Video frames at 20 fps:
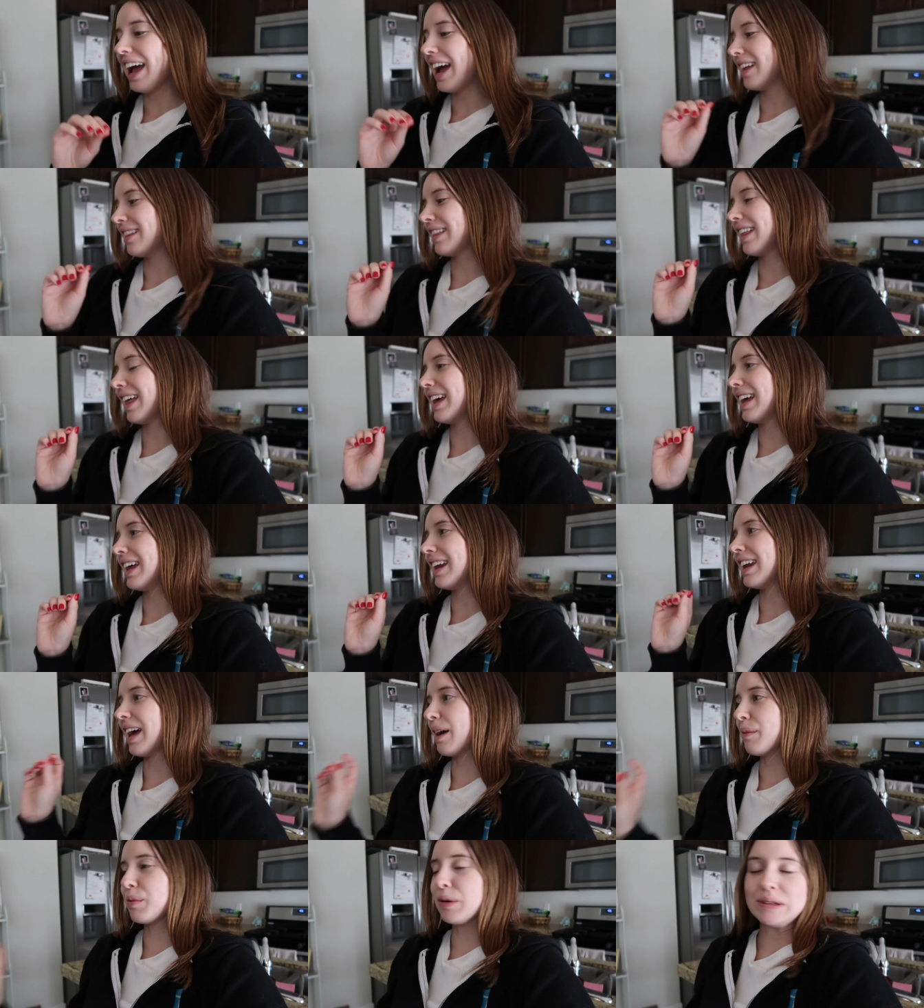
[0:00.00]
And
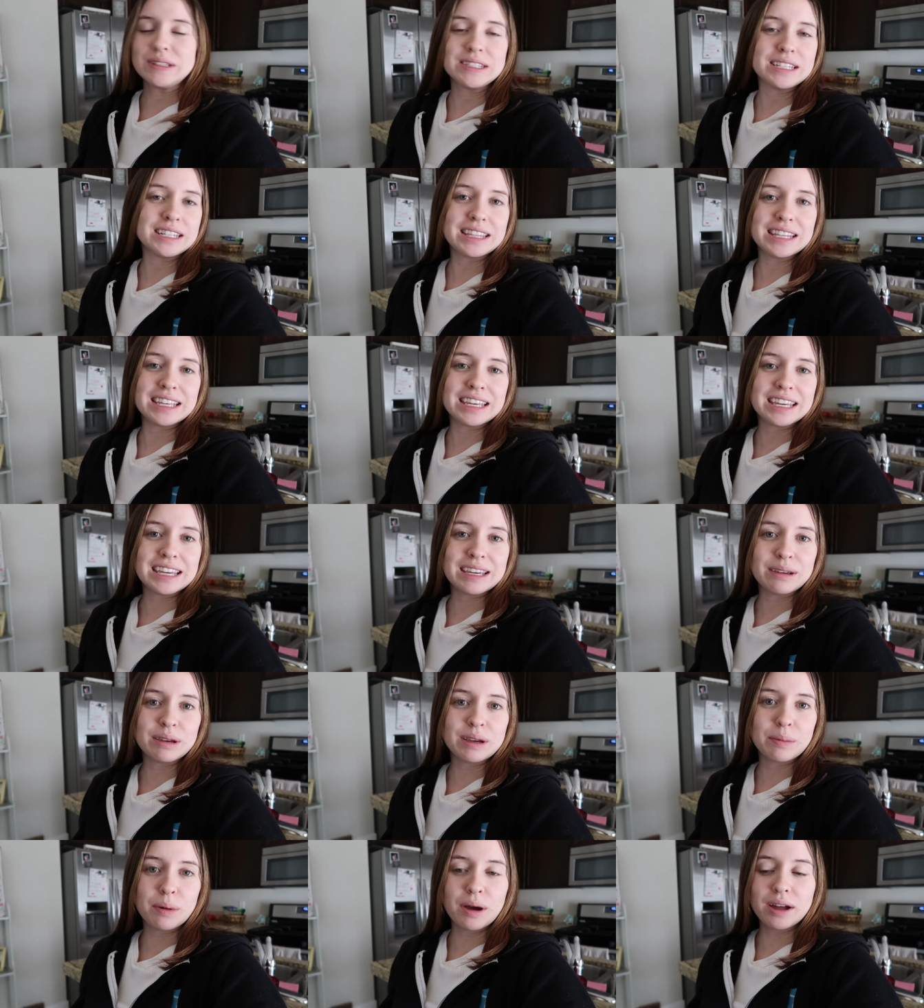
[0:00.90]
then I posted
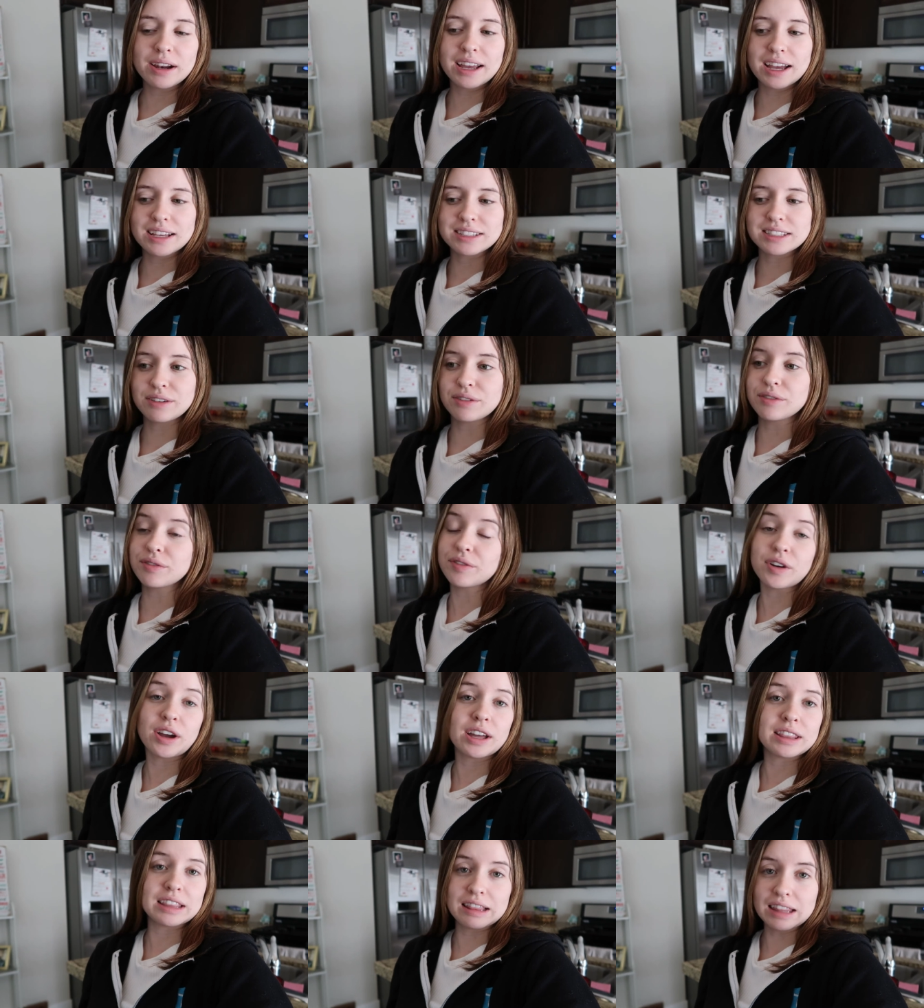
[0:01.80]
the podcast and I
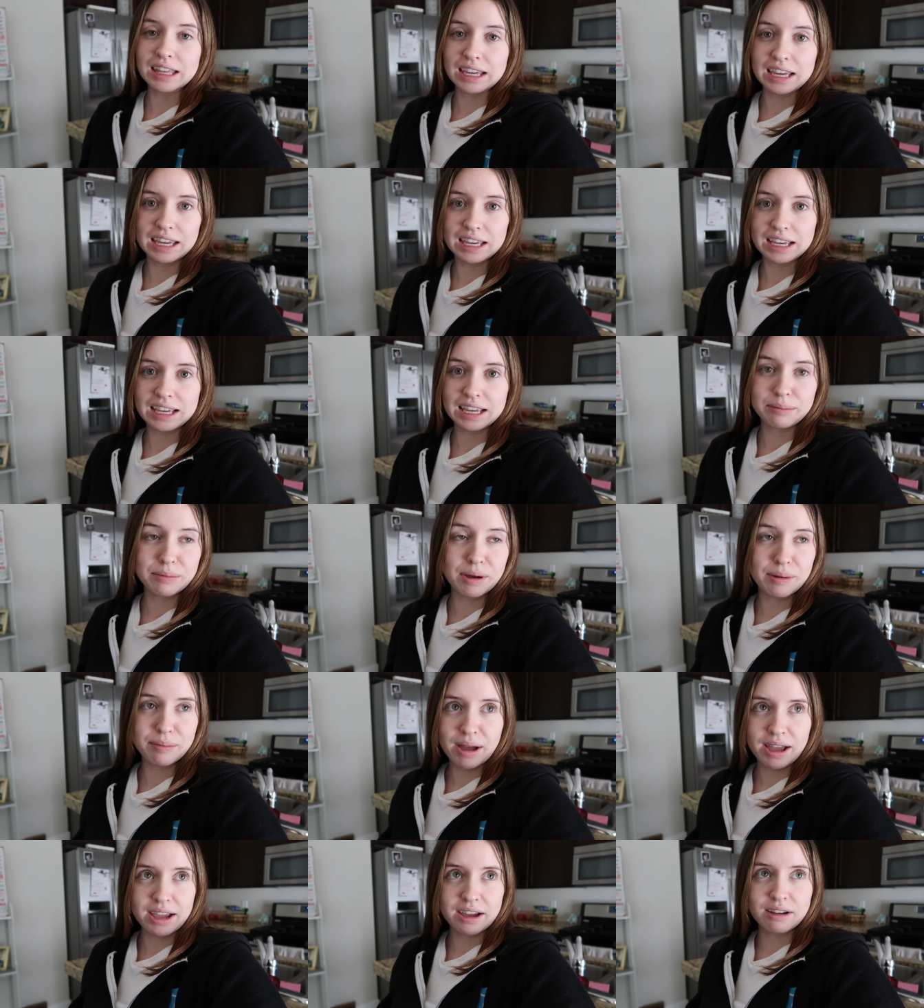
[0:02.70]
forgot the link in
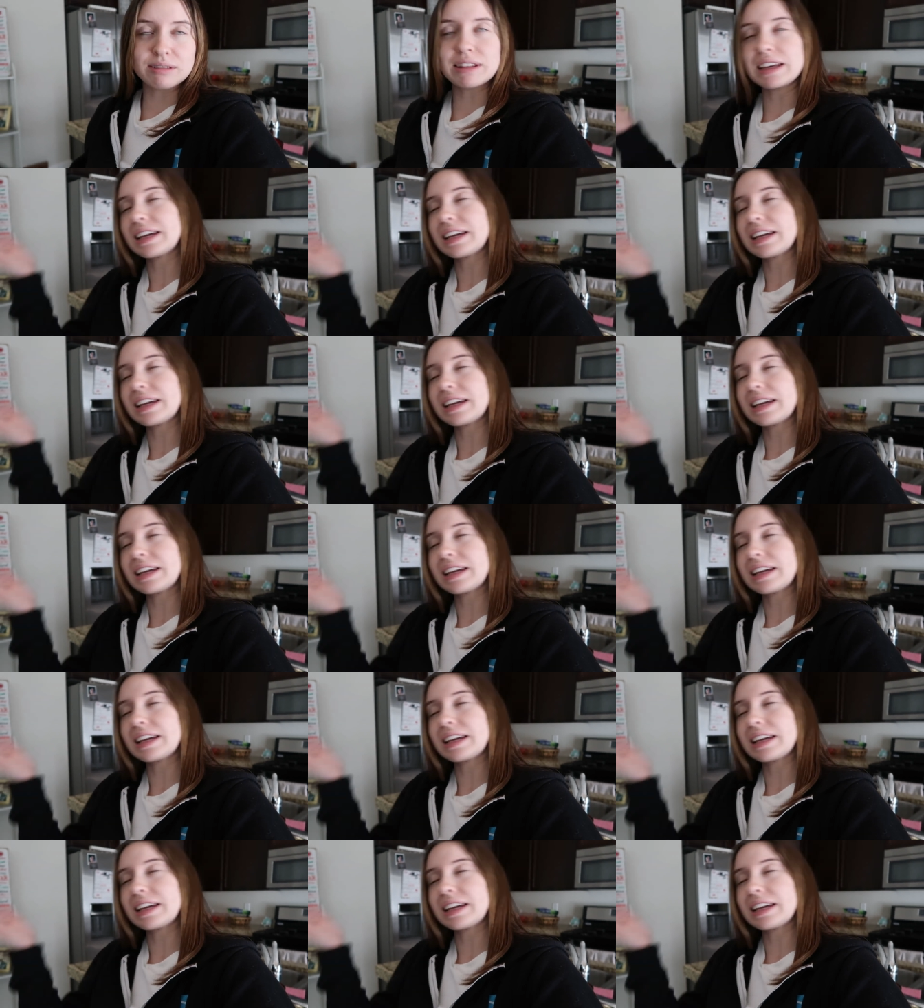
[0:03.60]
my bio.